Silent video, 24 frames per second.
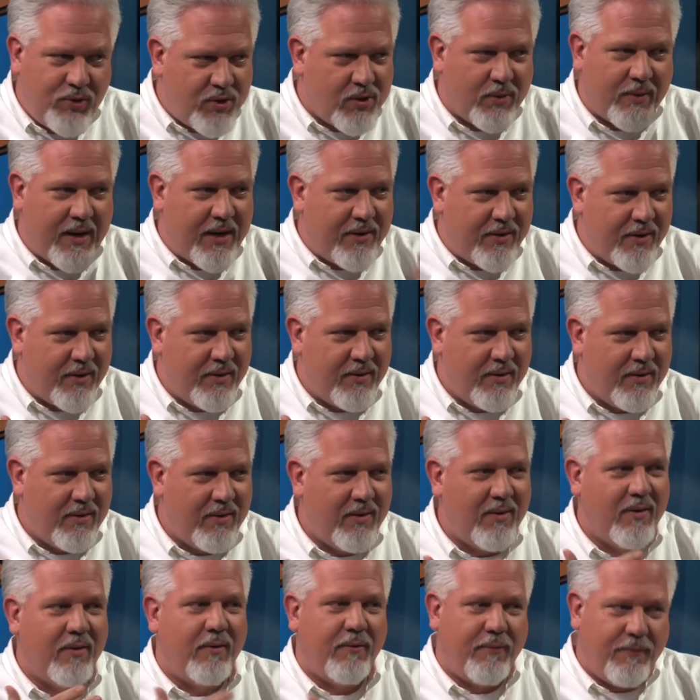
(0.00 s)
Don't
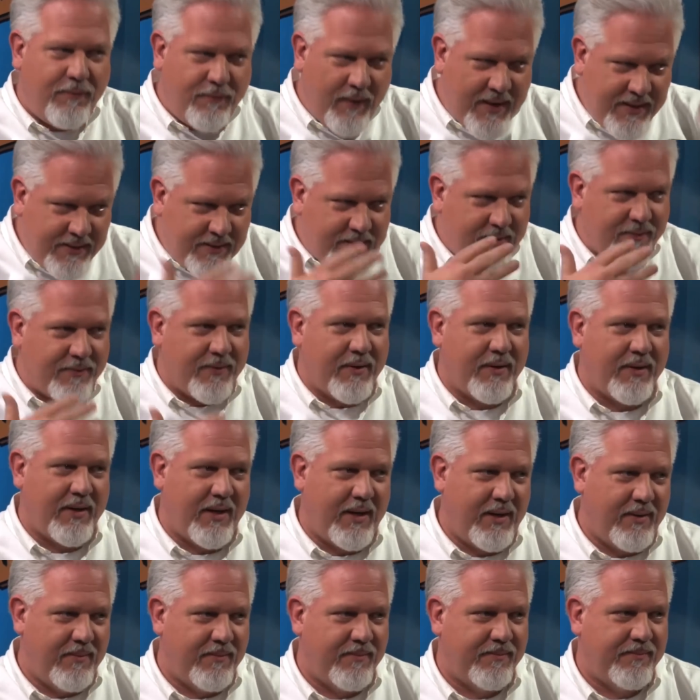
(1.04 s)
surrender. Fight
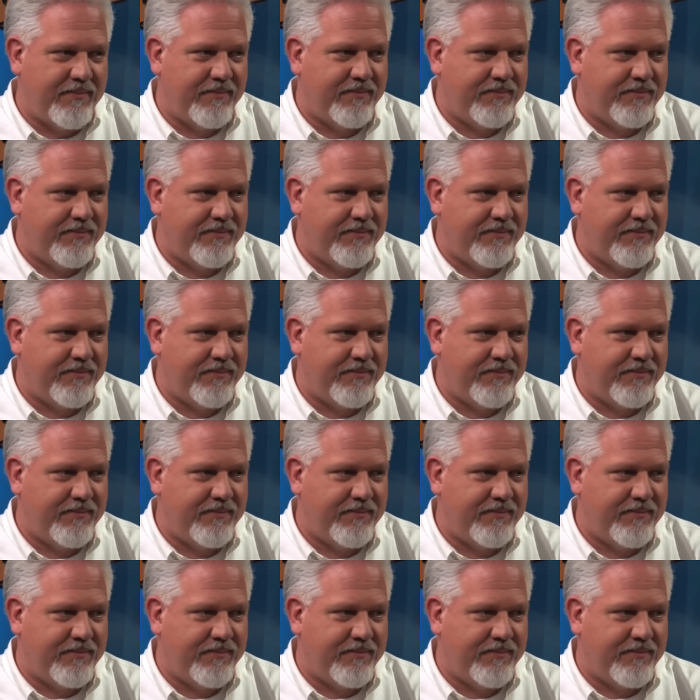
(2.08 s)
differently.